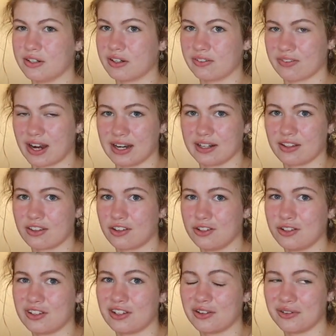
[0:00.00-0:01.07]
you can find it, though
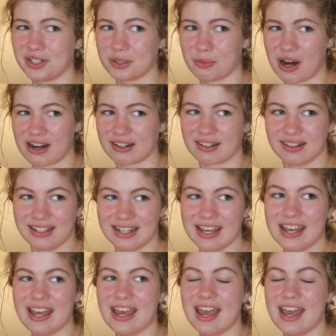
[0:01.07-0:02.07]
you can go into practically